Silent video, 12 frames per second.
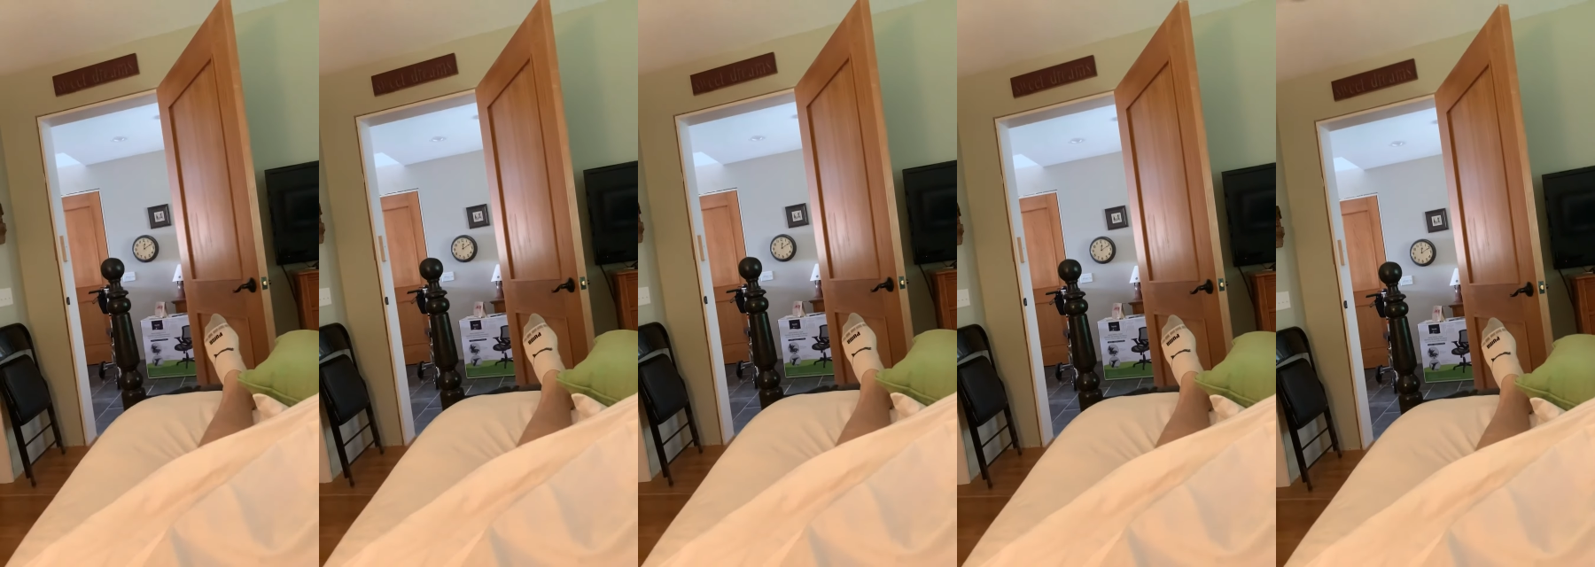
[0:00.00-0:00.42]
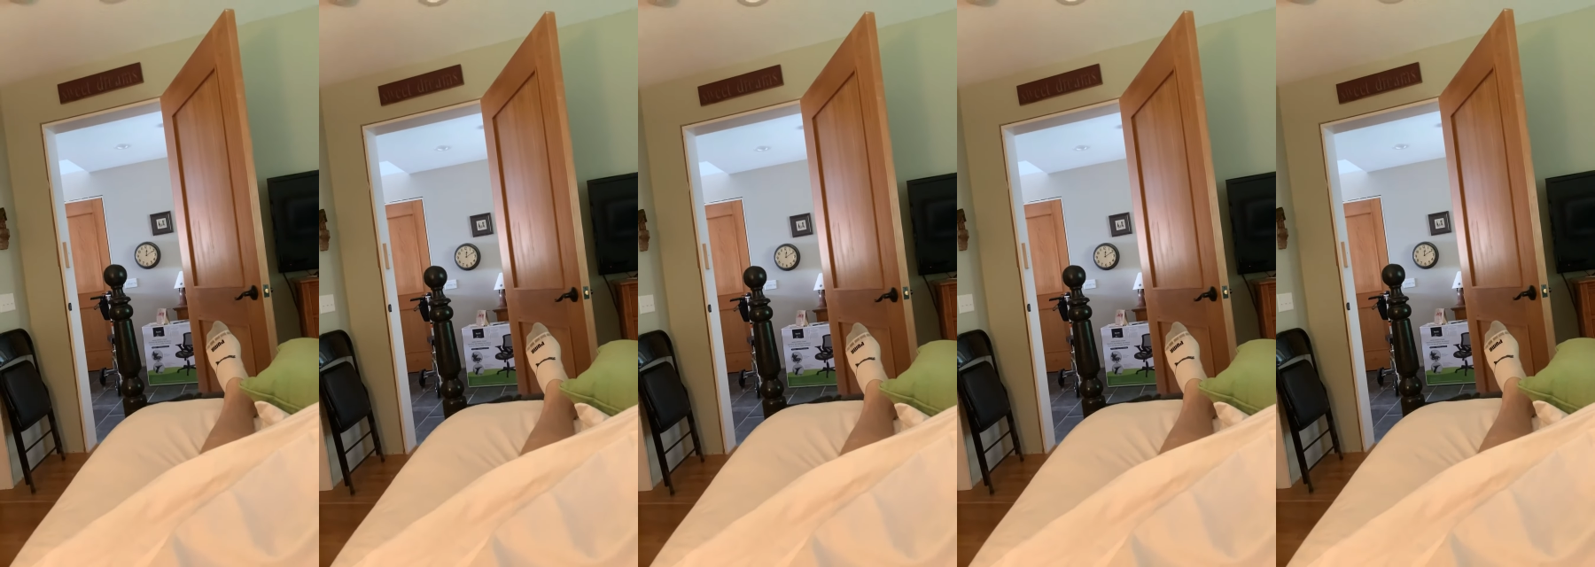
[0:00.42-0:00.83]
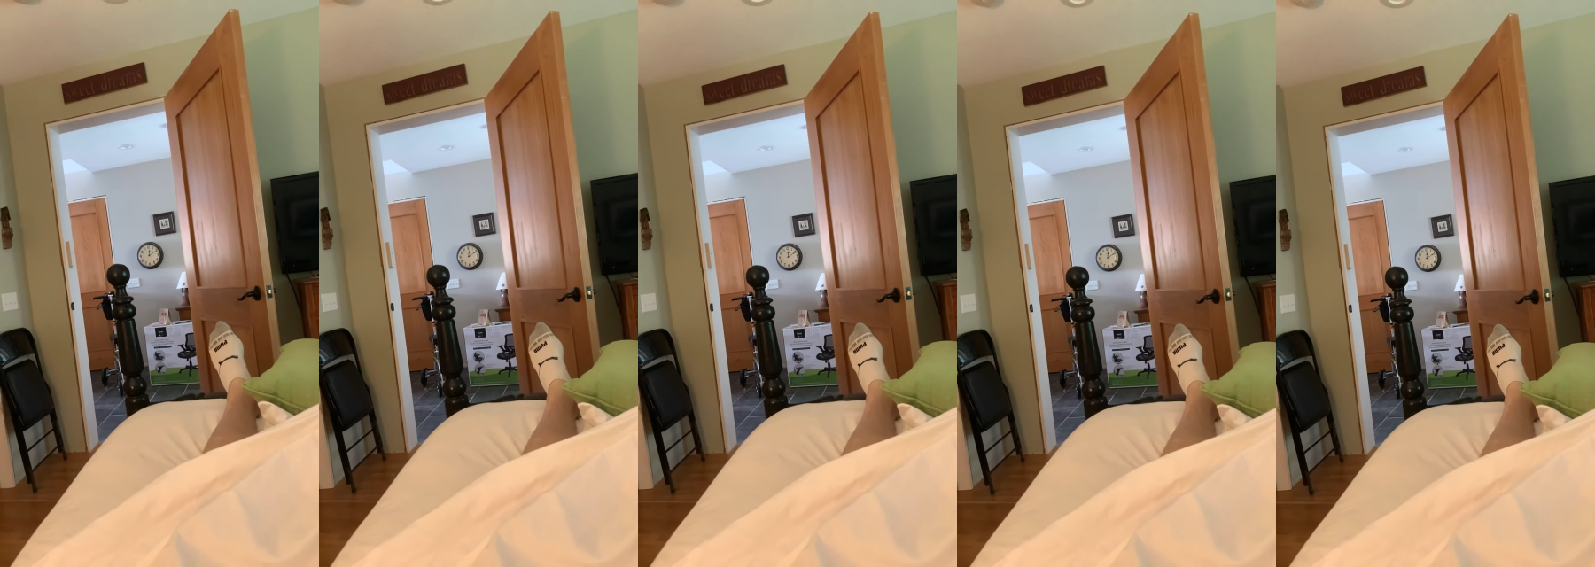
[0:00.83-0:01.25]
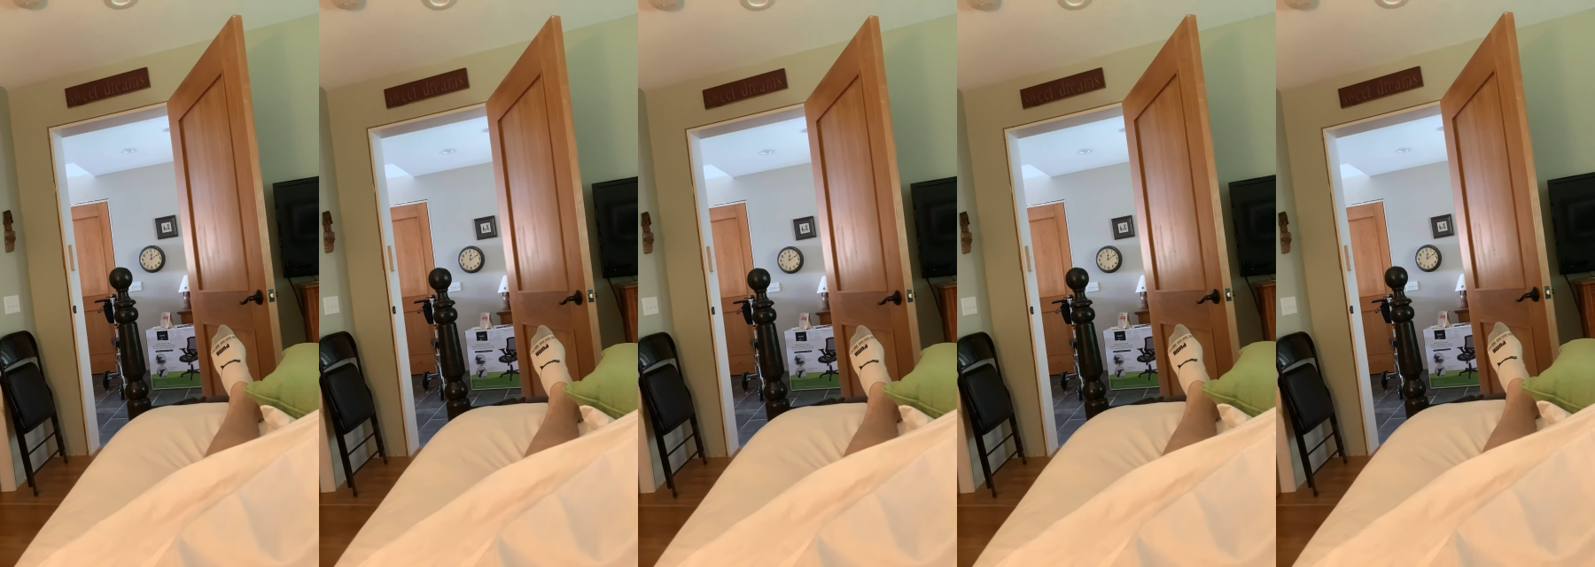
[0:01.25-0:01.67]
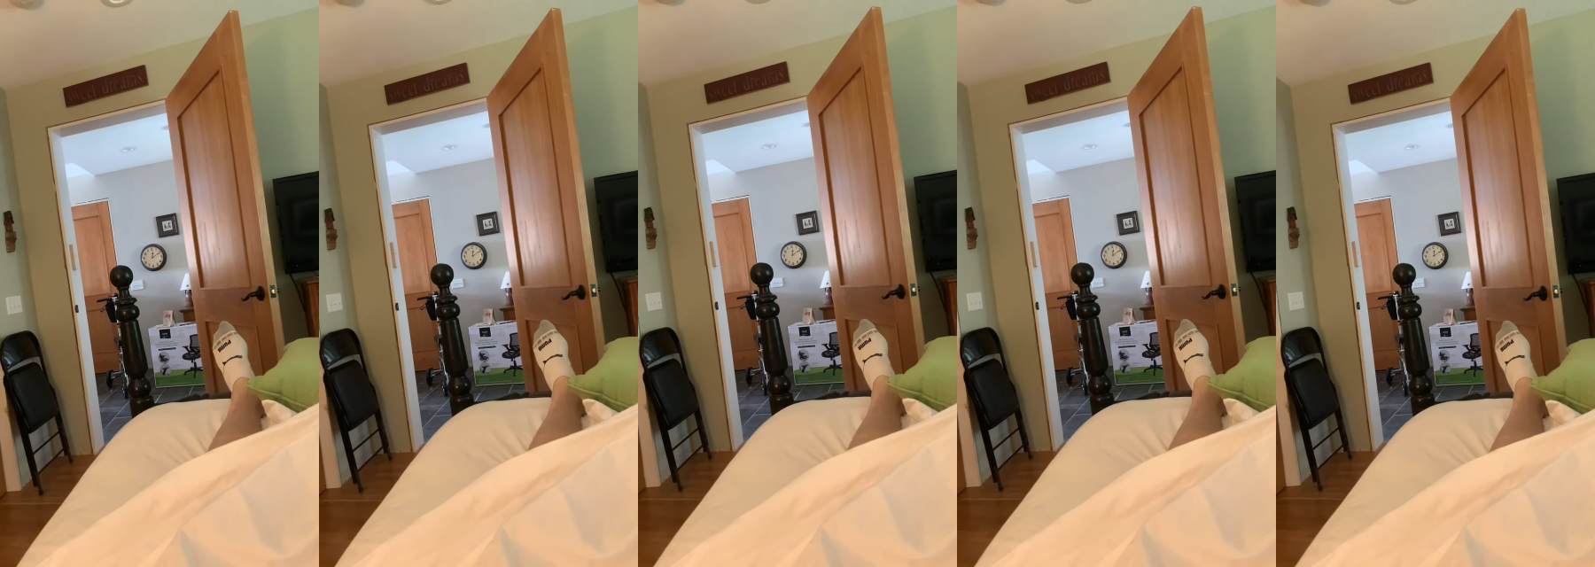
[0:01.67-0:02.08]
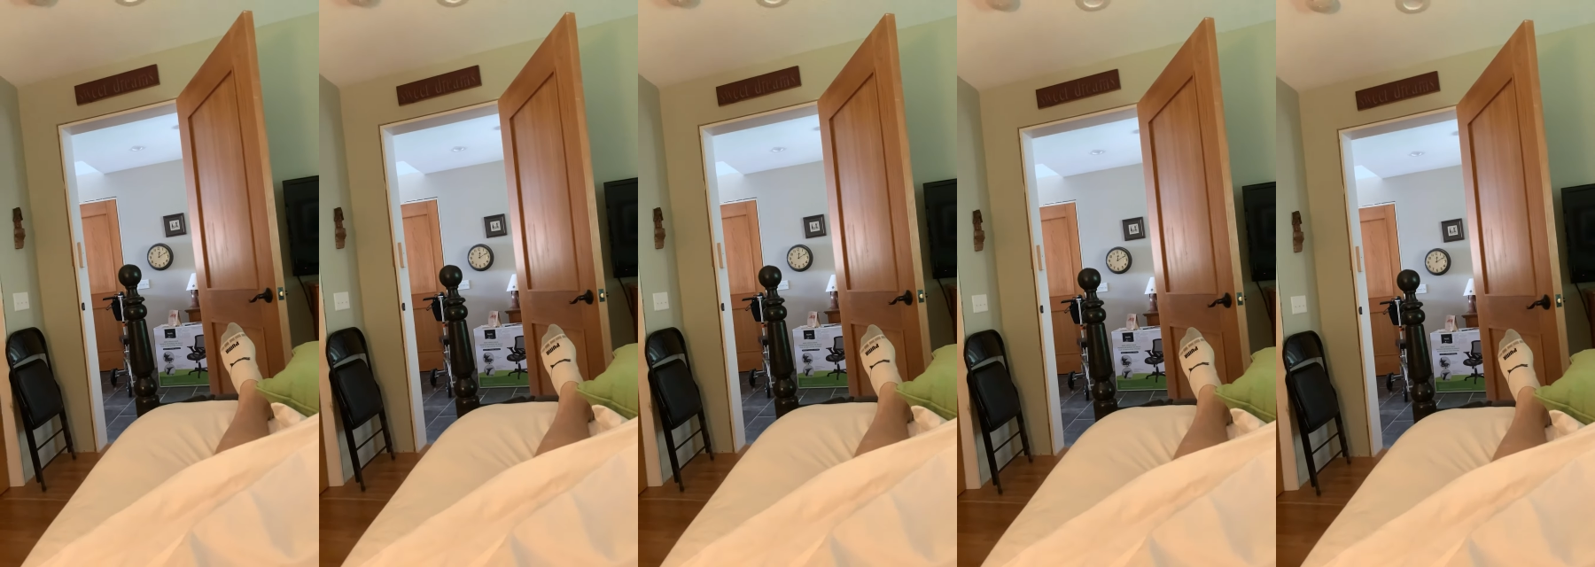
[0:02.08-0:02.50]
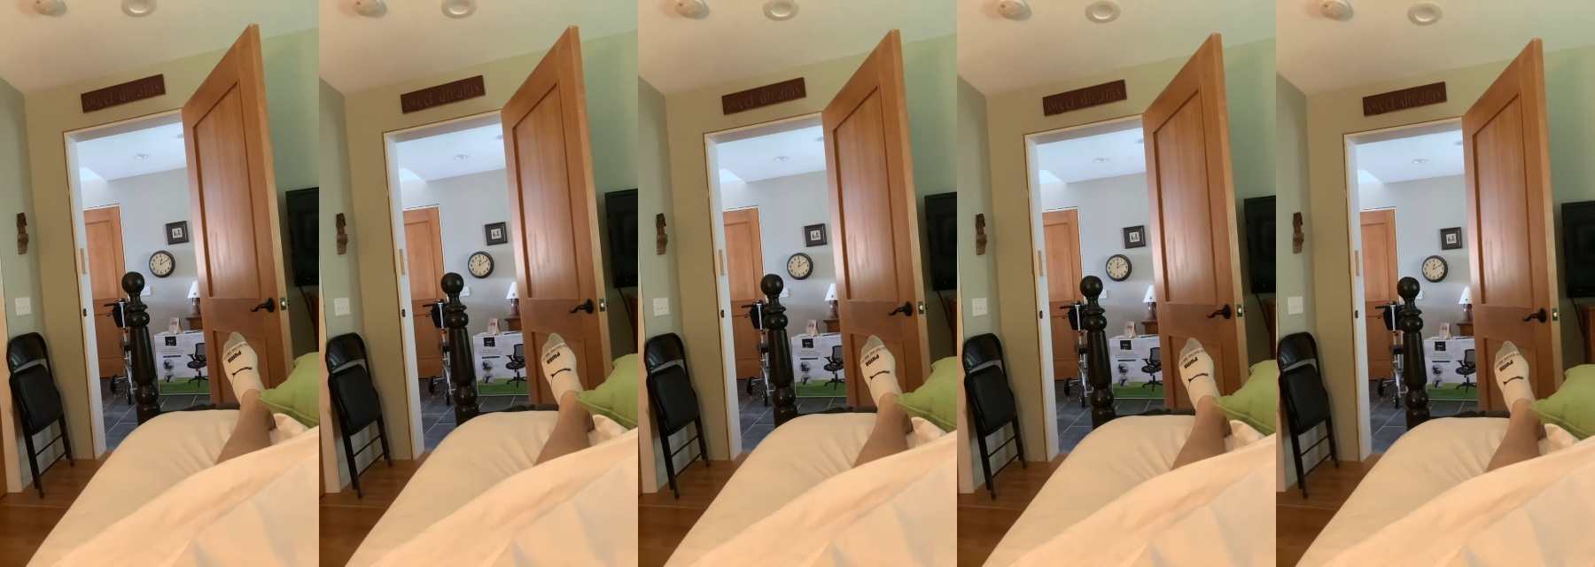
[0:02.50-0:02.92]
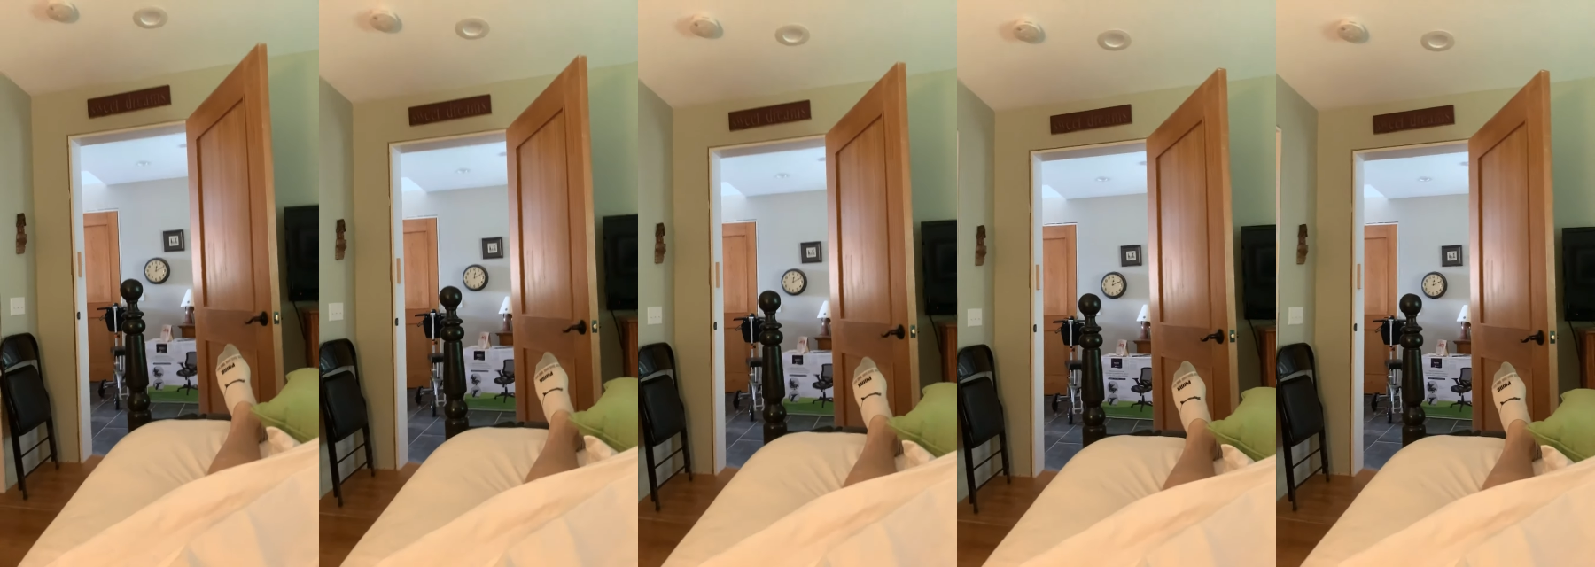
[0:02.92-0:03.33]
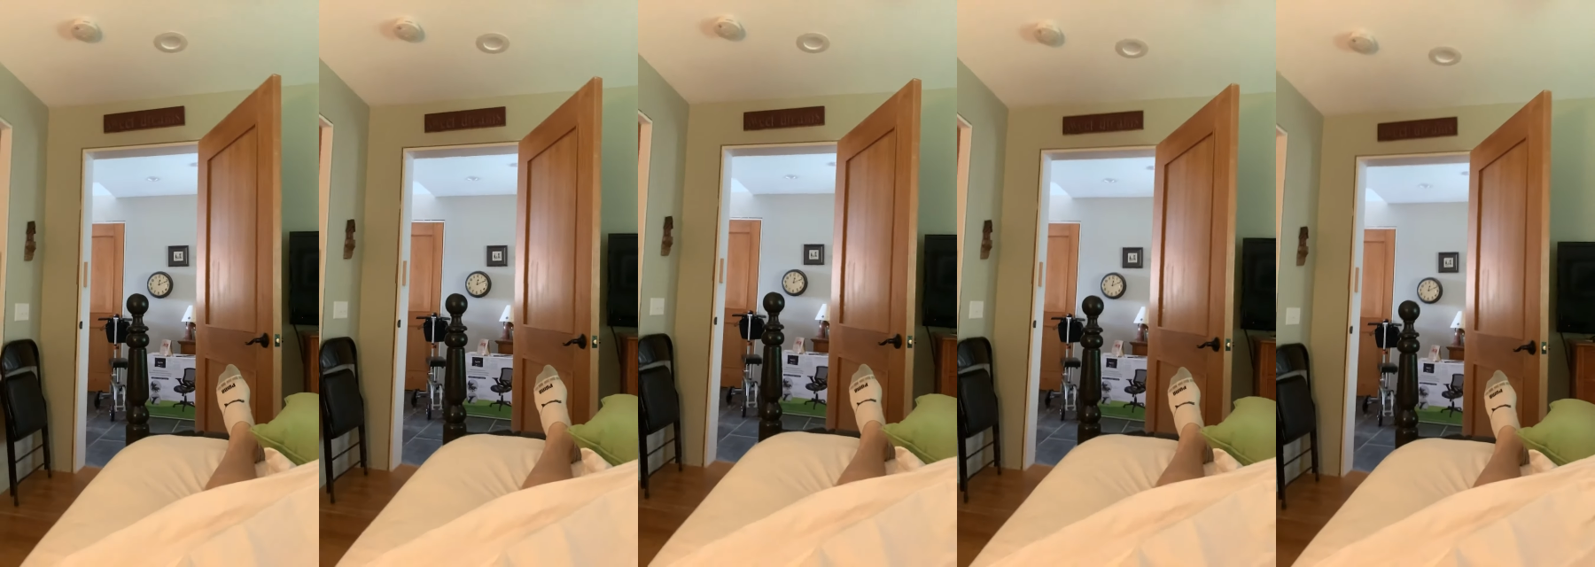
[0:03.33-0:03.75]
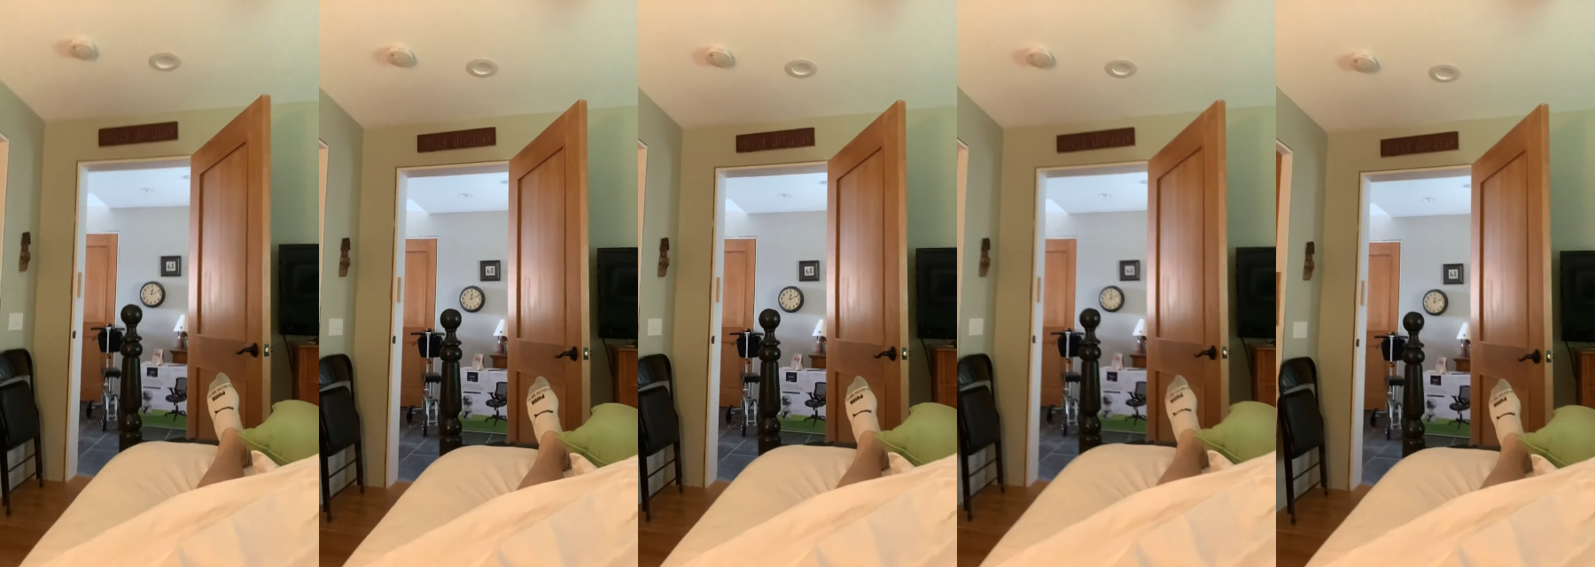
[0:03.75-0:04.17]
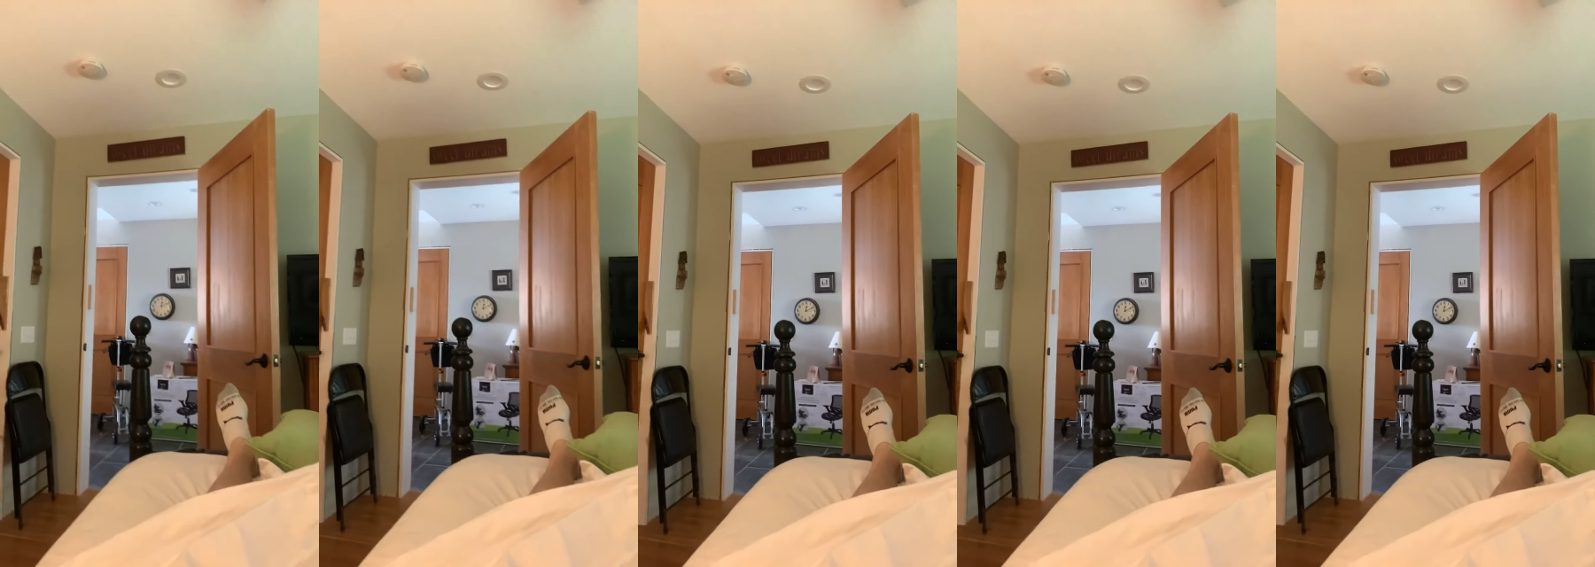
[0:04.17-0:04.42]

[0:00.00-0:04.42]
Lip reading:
[unreadable: no face in view]